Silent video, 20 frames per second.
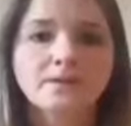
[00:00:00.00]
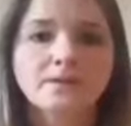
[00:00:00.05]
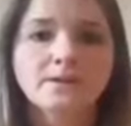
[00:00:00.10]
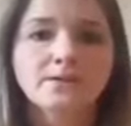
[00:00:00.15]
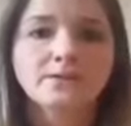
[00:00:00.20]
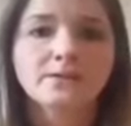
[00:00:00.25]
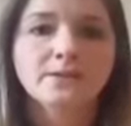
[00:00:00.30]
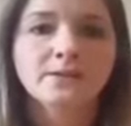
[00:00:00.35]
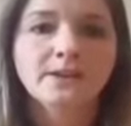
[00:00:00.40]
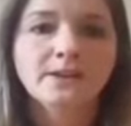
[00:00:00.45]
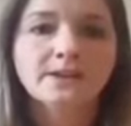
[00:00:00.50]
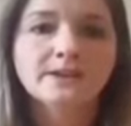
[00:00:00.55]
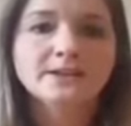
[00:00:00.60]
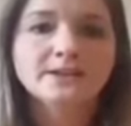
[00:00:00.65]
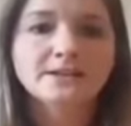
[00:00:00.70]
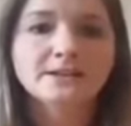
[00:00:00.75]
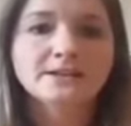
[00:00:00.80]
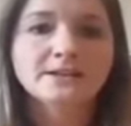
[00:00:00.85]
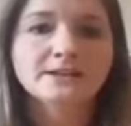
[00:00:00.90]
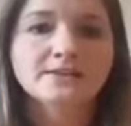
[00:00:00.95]
So the next
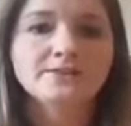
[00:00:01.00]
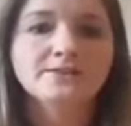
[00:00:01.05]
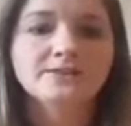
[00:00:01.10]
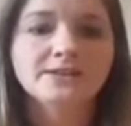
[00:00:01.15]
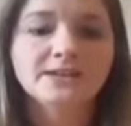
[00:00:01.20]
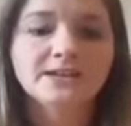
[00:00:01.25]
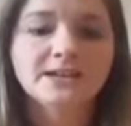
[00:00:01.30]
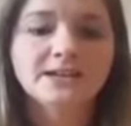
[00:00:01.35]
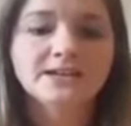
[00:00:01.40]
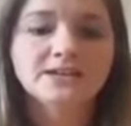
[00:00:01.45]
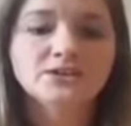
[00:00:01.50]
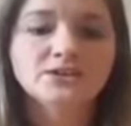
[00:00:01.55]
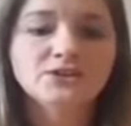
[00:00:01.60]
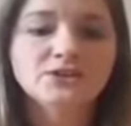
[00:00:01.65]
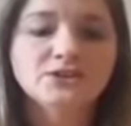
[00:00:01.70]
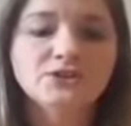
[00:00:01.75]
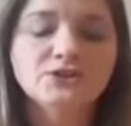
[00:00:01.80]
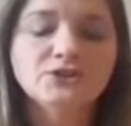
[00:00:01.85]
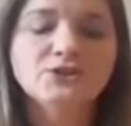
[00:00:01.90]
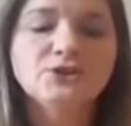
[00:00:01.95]
activity is to
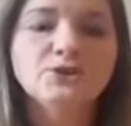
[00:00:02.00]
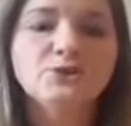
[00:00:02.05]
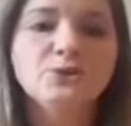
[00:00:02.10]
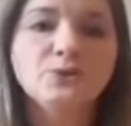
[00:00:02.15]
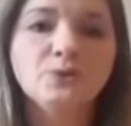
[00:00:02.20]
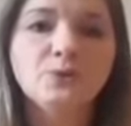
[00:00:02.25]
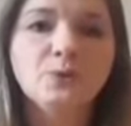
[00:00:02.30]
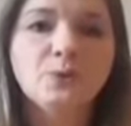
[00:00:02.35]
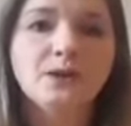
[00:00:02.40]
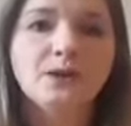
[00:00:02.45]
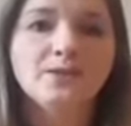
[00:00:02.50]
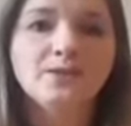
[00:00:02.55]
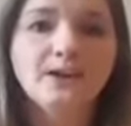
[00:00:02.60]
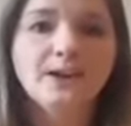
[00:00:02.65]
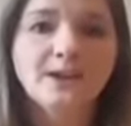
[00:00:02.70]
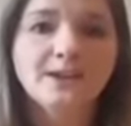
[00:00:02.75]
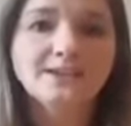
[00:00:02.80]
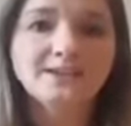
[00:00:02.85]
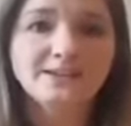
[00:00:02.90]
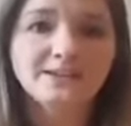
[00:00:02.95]
do with
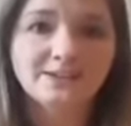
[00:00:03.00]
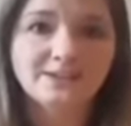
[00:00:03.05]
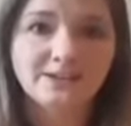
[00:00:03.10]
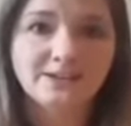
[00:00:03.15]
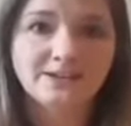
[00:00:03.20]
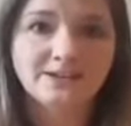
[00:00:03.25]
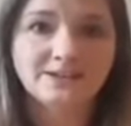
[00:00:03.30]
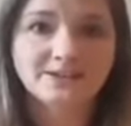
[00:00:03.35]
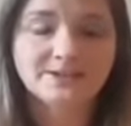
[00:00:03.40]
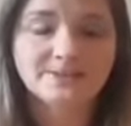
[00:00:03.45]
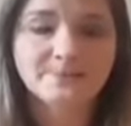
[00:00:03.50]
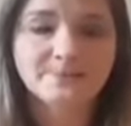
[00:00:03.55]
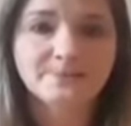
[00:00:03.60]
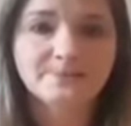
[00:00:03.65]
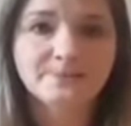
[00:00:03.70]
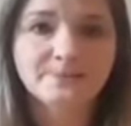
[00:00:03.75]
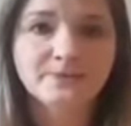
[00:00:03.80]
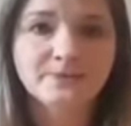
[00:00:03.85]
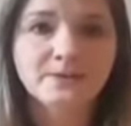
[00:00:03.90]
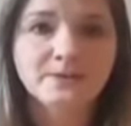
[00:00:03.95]
hiding things.
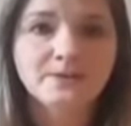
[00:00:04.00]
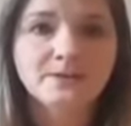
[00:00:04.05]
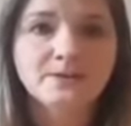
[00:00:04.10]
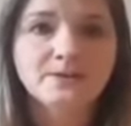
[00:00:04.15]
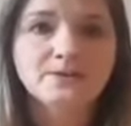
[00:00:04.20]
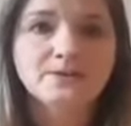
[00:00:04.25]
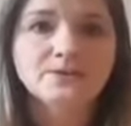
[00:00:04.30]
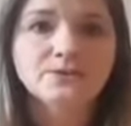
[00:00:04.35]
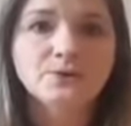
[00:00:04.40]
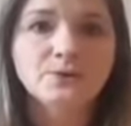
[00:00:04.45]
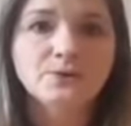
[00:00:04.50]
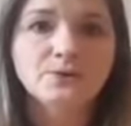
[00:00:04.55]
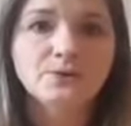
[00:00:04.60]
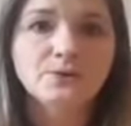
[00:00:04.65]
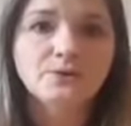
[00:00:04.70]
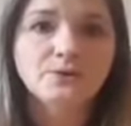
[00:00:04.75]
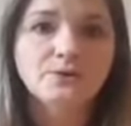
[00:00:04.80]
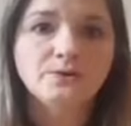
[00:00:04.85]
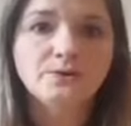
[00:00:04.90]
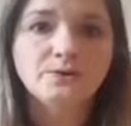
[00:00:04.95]
So
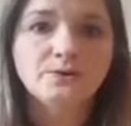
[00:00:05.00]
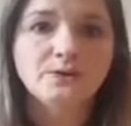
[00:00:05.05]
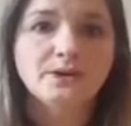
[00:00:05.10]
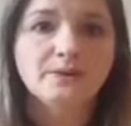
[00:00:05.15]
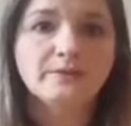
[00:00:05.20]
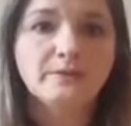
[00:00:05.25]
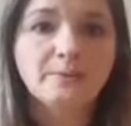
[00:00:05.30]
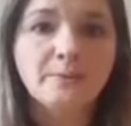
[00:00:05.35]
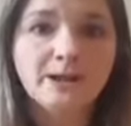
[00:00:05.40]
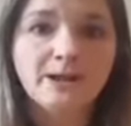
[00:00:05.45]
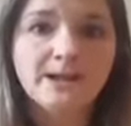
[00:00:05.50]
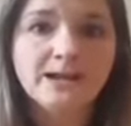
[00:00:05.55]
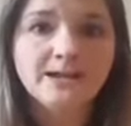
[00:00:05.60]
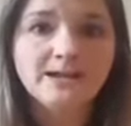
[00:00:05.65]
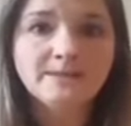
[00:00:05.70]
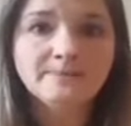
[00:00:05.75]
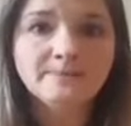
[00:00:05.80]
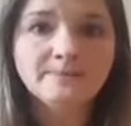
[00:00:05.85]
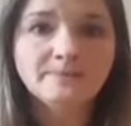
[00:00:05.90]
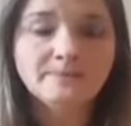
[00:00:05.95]
you can have a penny,
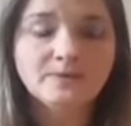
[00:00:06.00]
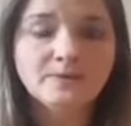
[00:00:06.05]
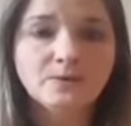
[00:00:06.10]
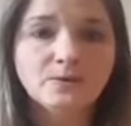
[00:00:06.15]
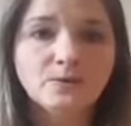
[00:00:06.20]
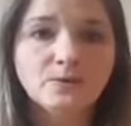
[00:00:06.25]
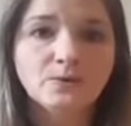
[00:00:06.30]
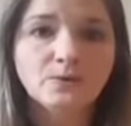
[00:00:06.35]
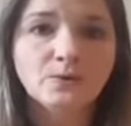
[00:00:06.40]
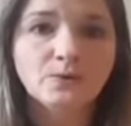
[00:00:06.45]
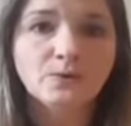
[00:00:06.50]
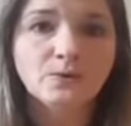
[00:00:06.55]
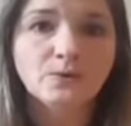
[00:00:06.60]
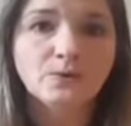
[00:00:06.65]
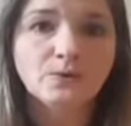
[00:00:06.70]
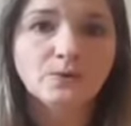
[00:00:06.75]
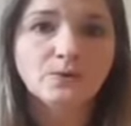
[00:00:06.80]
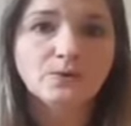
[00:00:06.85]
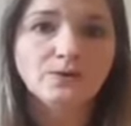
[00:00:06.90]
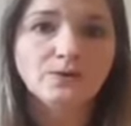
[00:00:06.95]

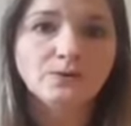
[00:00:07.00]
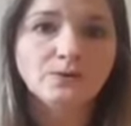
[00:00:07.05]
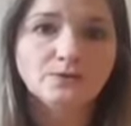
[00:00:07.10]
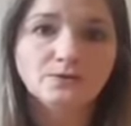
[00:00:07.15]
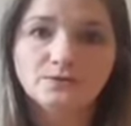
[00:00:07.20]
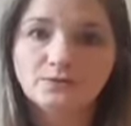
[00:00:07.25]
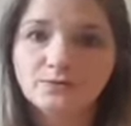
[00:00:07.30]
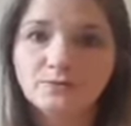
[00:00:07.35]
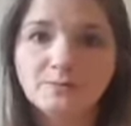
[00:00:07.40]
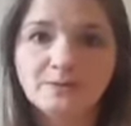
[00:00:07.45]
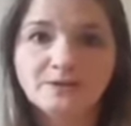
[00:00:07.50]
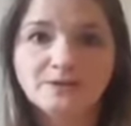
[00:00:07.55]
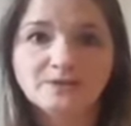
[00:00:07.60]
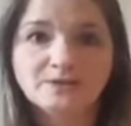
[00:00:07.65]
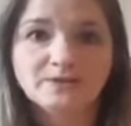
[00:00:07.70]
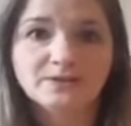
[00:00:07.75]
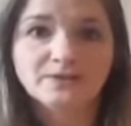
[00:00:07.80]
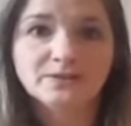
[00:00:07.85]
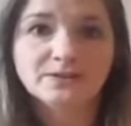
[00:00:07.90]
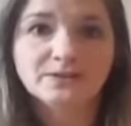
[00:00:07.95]
or you can draw a picture
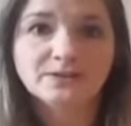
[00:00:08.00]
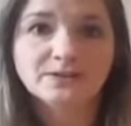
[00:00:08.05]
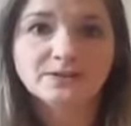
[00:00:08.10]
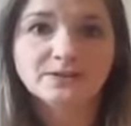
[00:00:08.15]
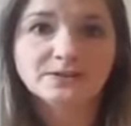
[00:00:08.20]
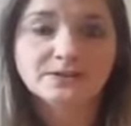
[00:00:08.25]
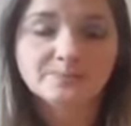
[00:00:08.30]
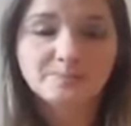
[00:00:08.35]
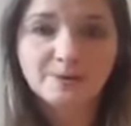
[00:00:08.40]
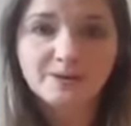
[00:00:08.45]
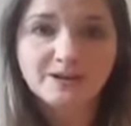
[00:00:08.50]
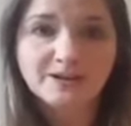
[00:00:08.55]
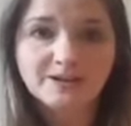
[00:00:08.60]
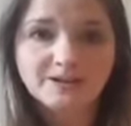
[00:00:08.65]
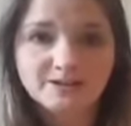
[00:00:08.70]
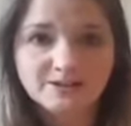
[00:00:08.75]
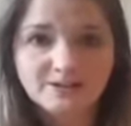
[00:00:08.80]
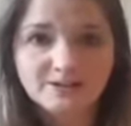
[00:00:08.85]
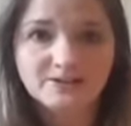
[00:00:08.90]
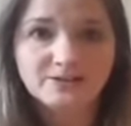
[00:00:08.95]
of a
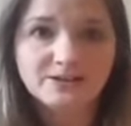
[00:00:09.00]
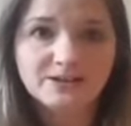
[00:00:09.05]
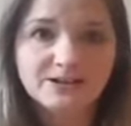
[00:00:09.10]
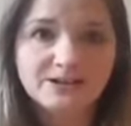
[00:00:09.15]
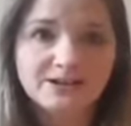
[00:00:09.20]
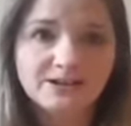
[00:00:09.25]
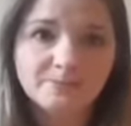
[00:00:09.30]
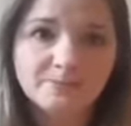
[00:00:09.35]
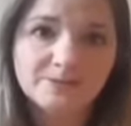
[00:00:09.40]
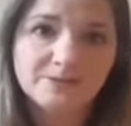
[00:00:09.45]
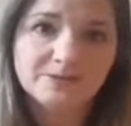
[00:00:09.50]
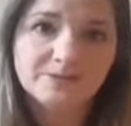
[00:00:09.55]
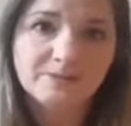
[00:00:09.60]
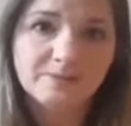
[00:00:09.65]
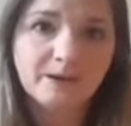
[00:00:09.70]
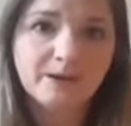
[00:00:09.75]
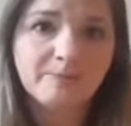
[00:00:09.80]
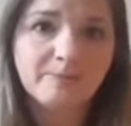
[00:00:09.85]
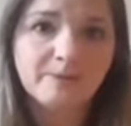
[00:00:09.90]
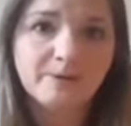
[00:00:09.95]
spider on a little bit of
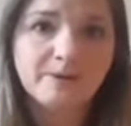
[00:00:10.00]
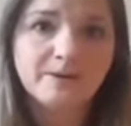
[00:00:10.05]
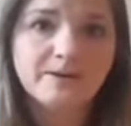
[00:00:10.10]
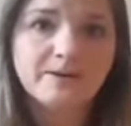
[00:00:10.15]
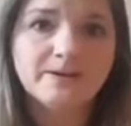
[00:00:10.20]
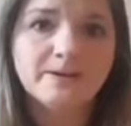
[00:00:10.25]
paper,